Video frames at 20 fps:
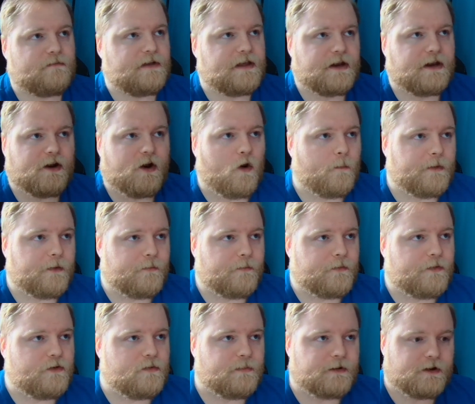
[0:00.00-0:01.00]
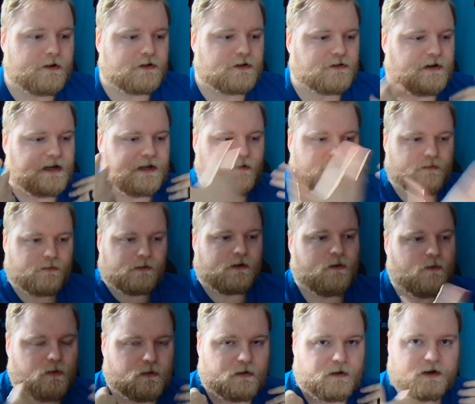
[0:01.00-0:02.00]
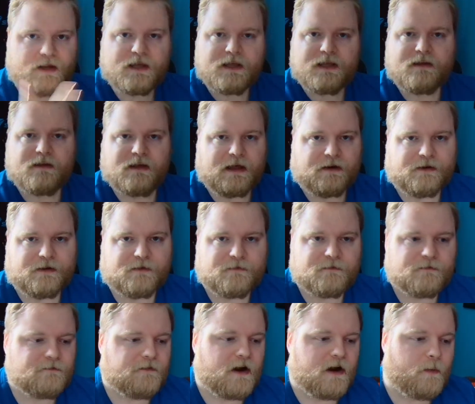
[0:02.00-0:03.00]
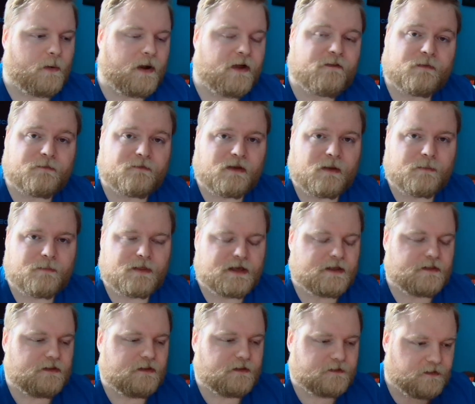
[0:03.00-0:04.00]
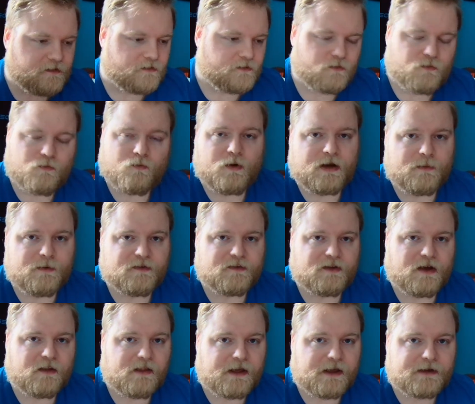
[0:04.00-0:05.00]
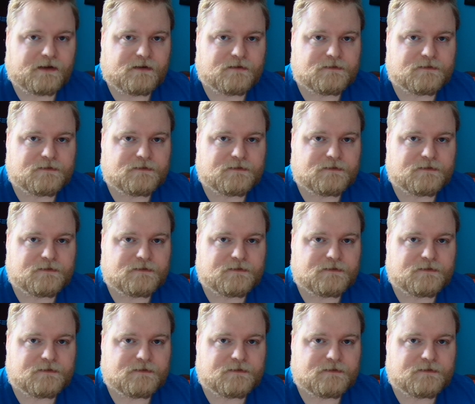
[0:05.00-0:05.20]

in an open room or you're trying to record, I don't know, far away from something. This is what it would sound like.